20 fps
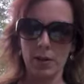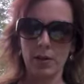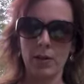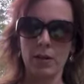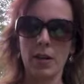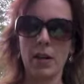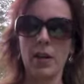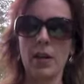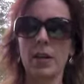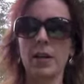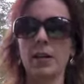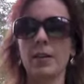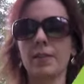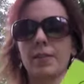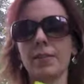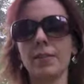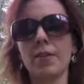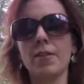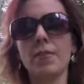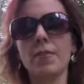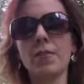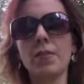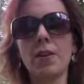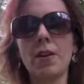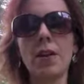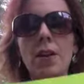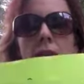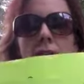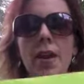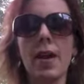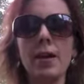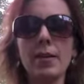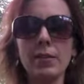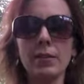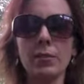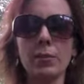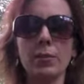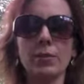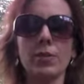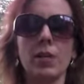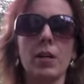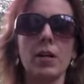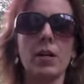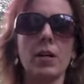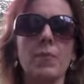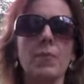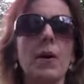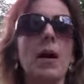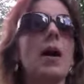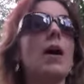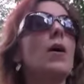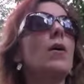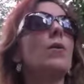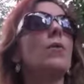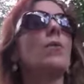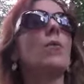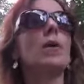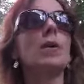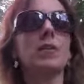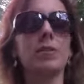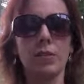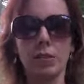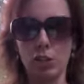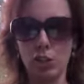Okay, so next we'll talk about what is a